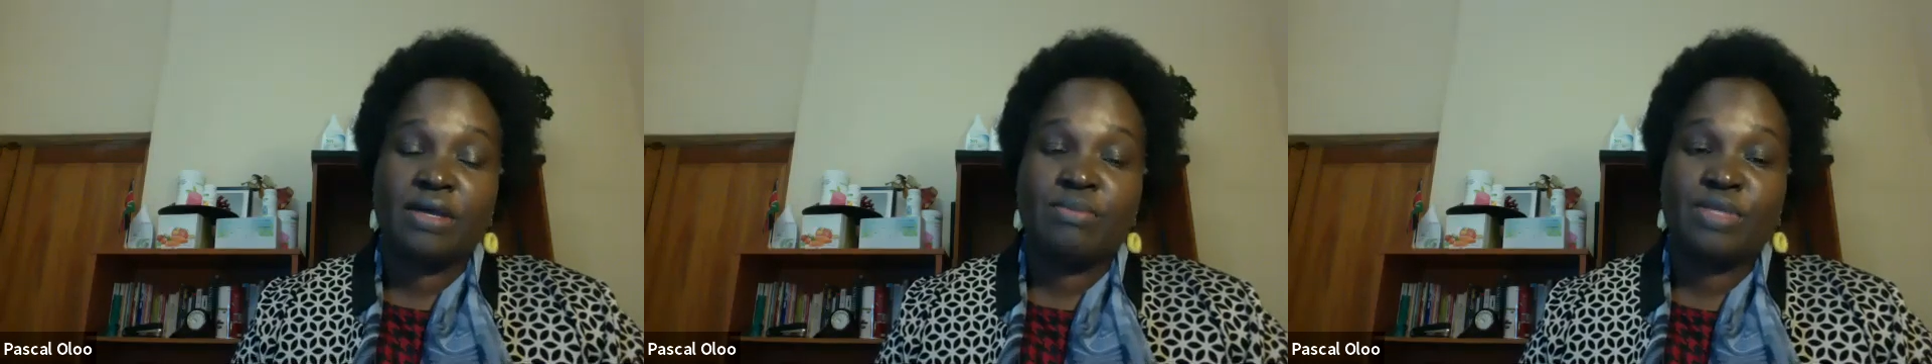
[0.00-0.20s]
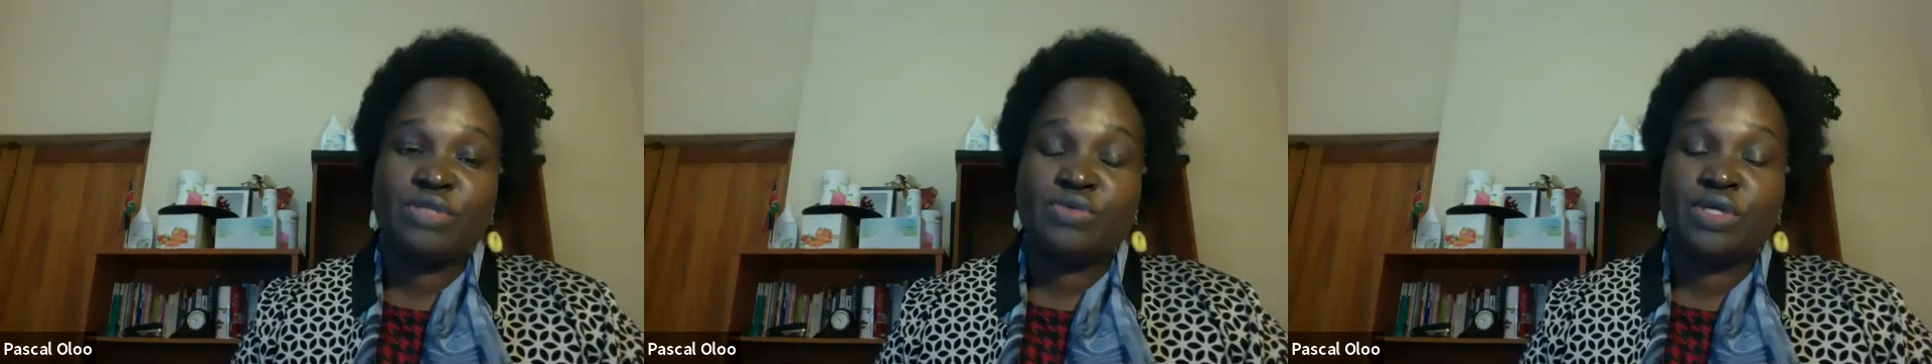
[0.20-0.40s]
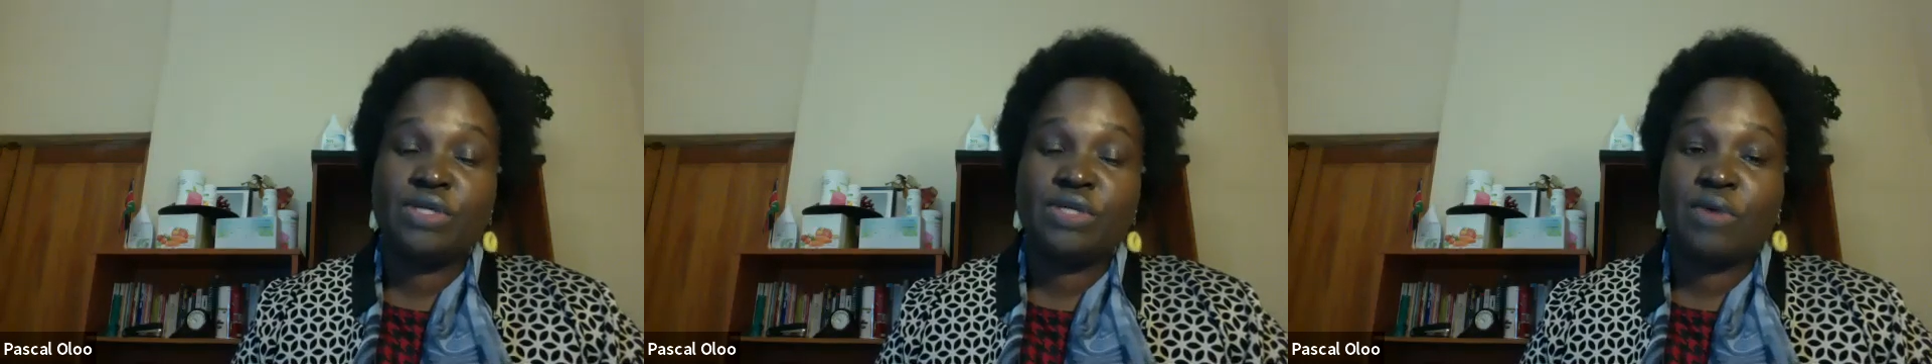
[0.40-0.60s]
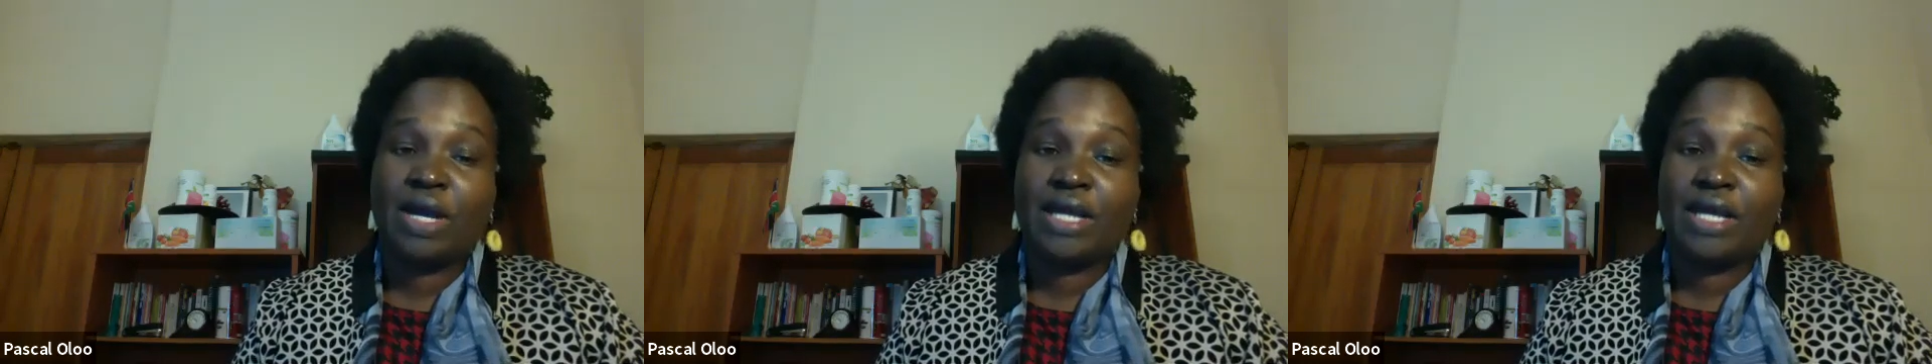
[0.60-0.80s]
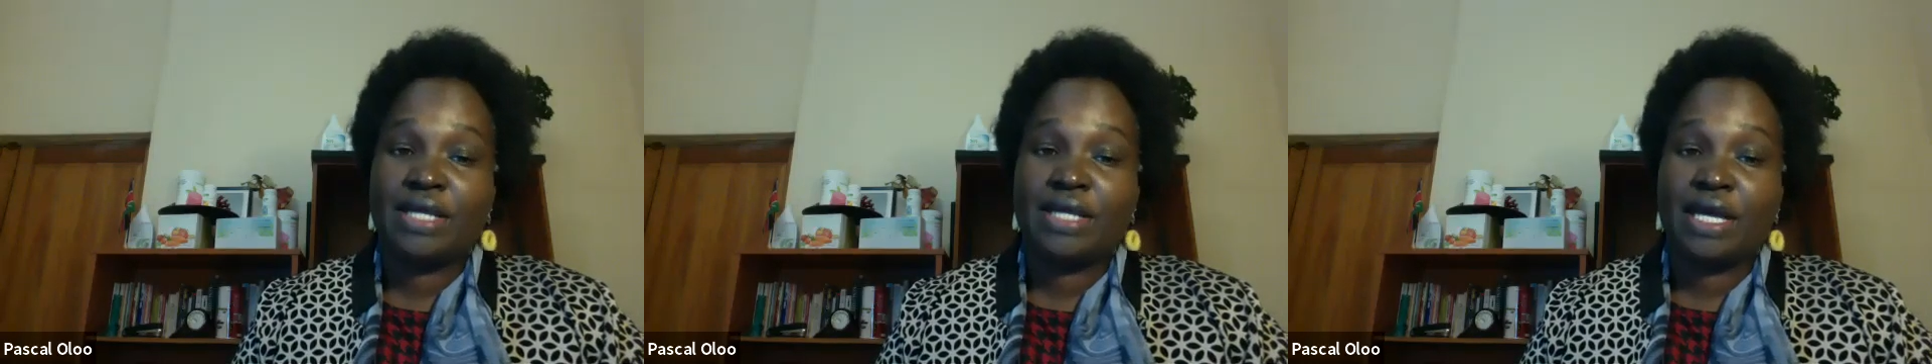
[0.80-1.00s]
between
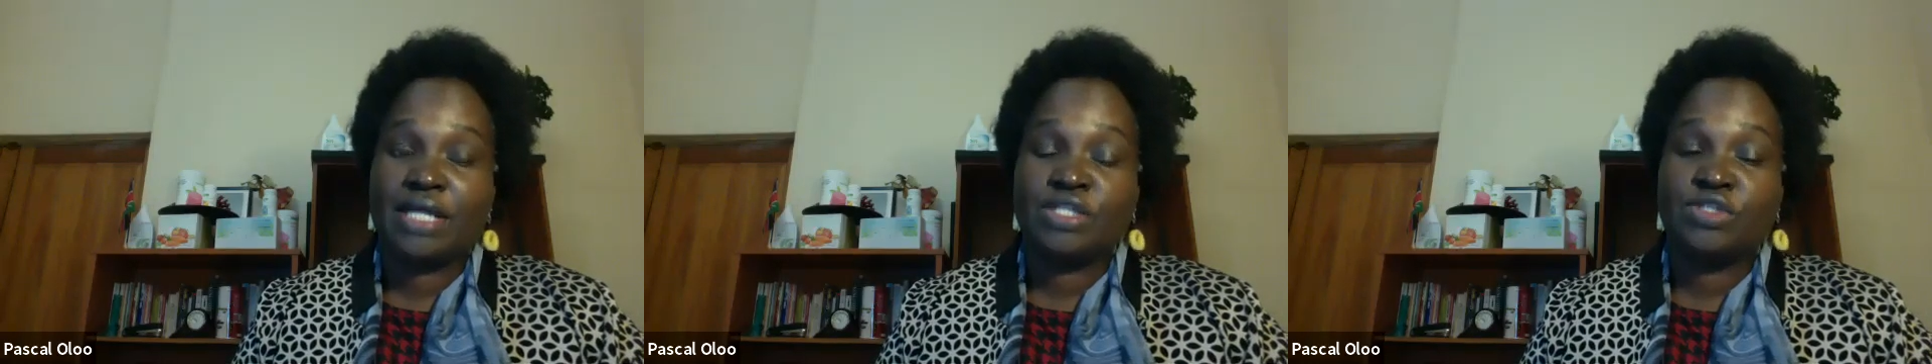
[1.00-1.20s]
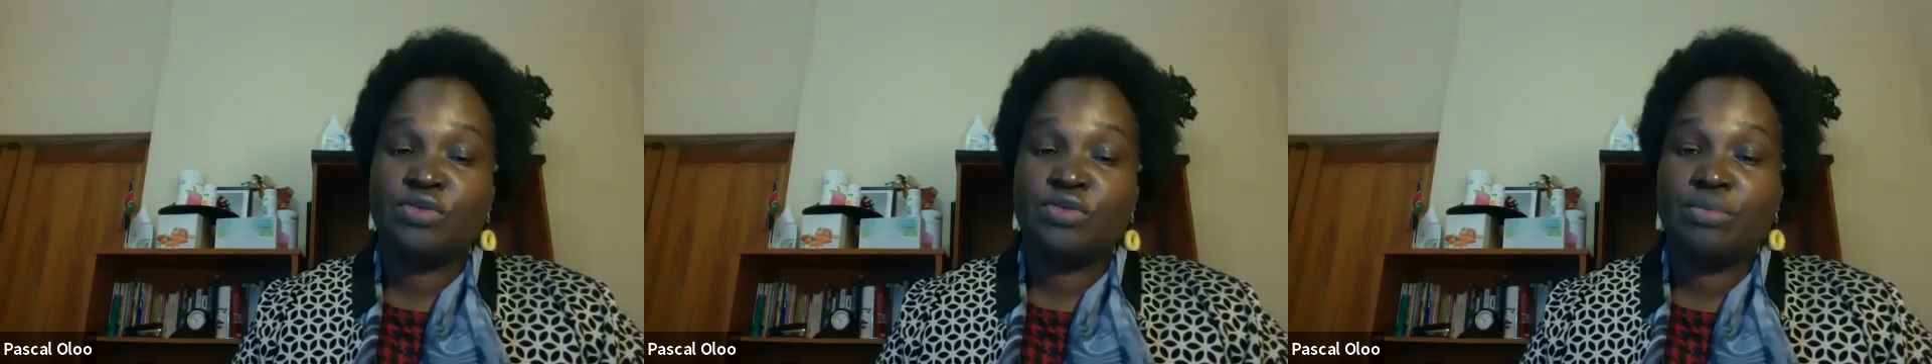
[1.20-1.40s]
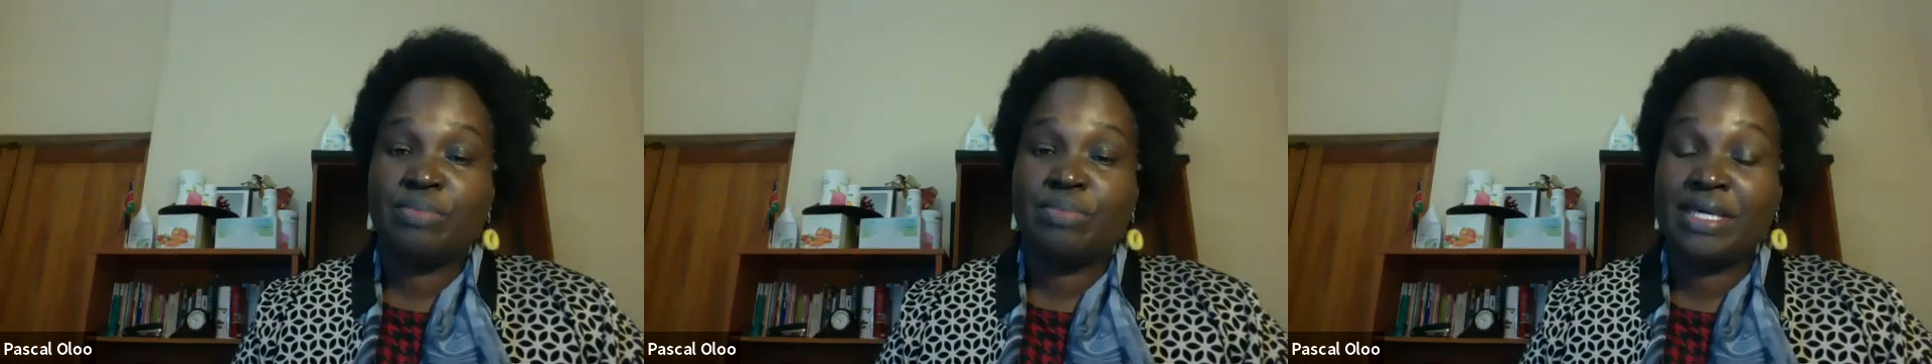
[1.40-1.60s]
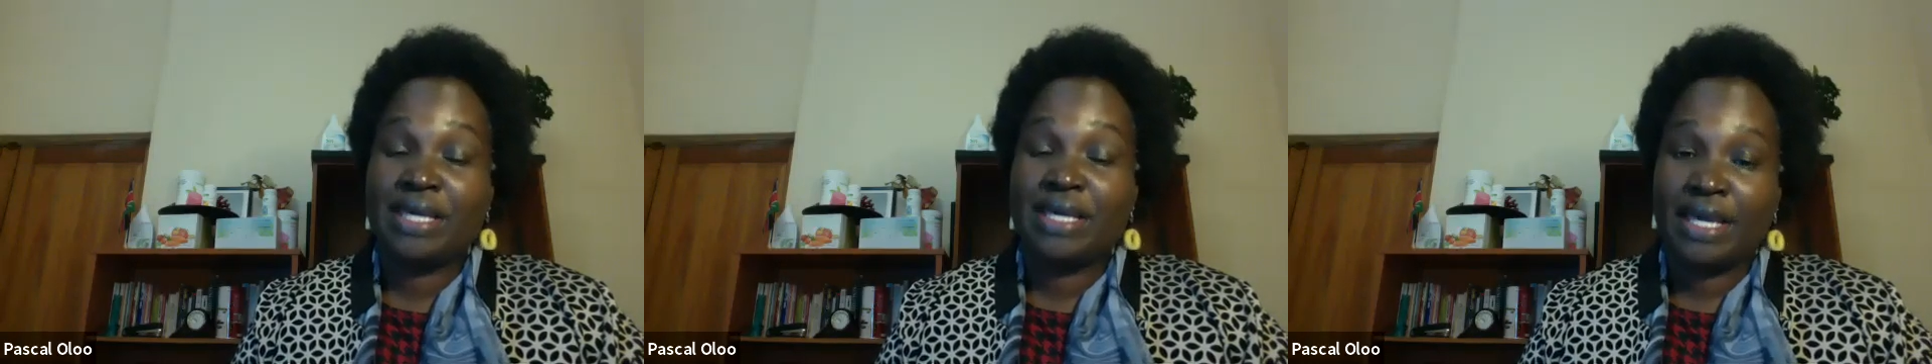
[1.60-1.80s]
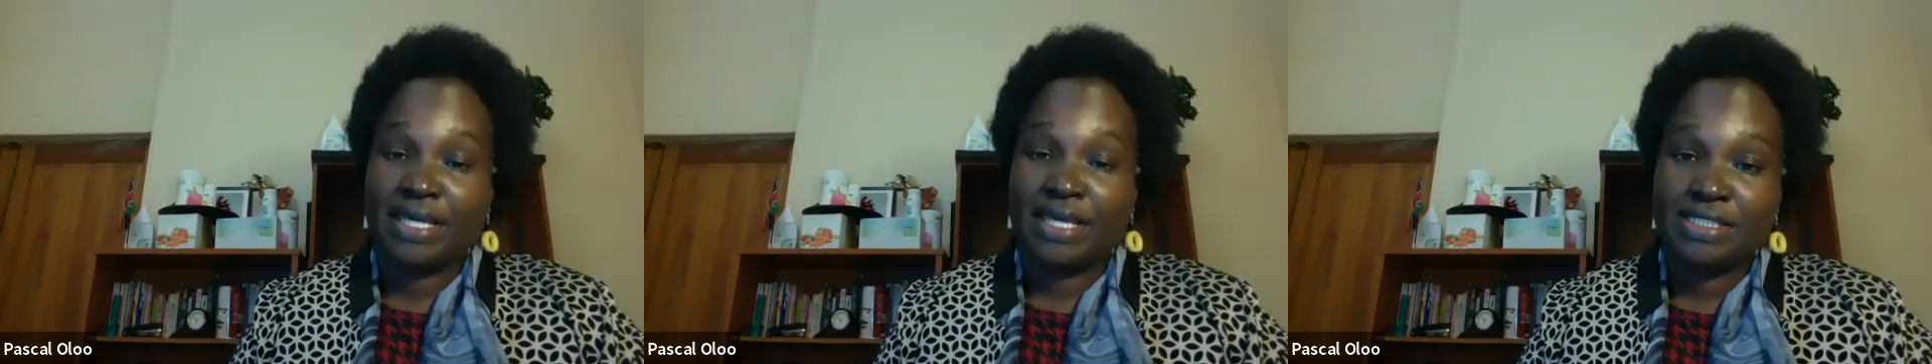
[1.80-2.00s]
1 and 2
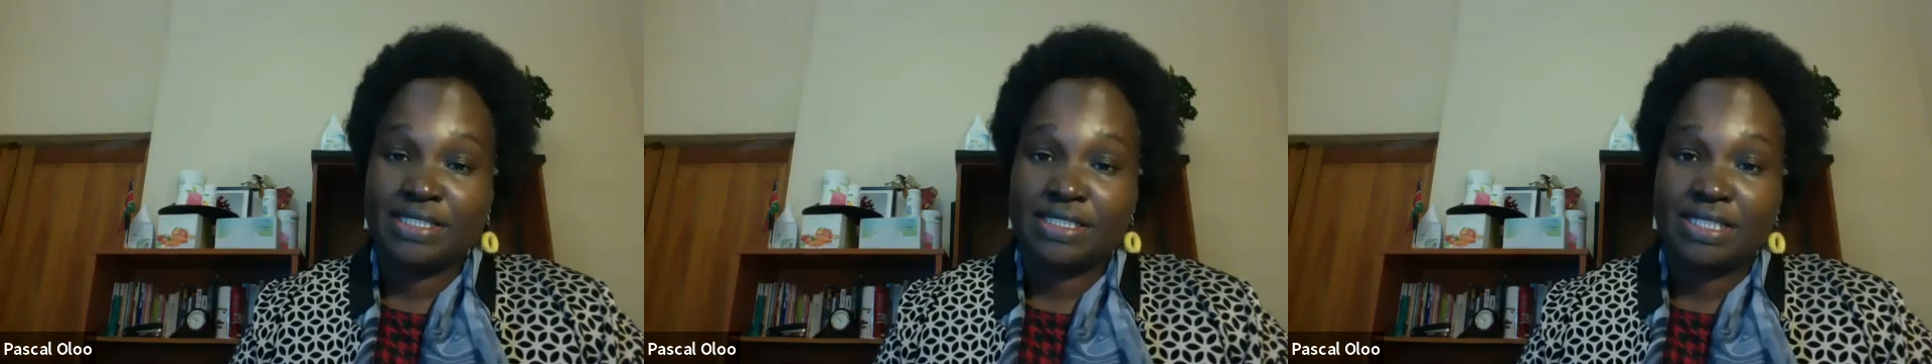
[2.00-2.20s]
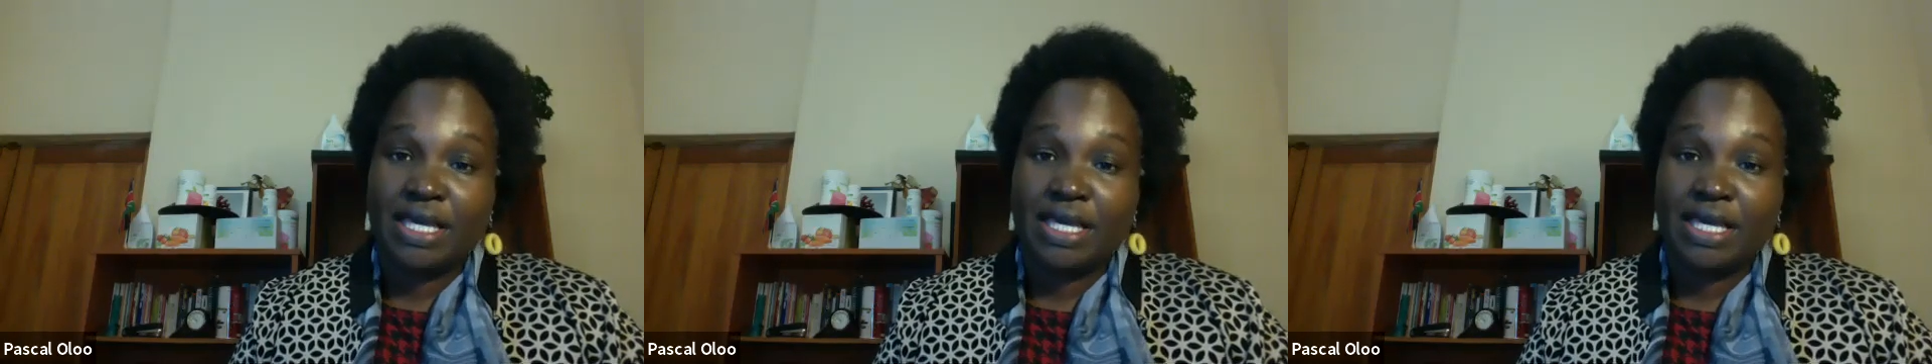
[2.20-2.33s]
pH